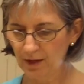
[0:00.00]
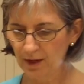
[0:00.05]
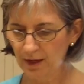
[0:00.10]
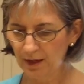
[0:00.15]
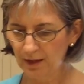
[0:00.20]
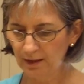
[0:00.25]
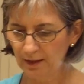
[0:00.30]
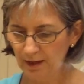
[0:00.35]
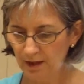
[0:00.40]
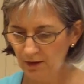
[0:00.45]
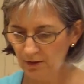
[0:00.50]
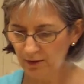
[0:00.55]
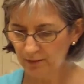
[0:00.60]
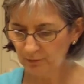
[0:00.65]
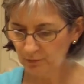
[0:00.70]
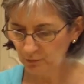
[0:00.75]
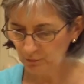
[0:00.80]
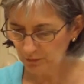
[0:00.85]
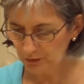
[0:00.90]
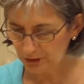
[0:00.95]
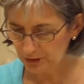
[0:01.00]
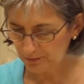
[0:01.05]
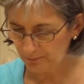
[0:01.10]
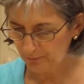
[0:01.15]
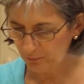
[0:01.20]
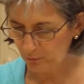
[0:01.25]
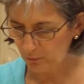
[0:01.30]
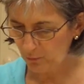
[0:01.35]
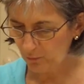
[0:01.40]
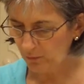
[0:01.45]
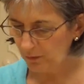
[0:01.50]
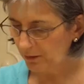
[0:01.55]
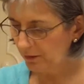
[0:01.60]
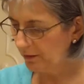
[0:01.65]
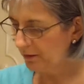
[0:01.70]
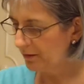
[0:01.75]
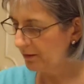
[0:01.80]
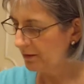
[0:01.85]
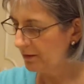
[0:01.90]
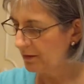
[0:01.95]
And now I'm going to
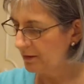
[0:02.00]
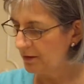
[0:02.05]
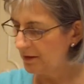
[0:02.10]
pour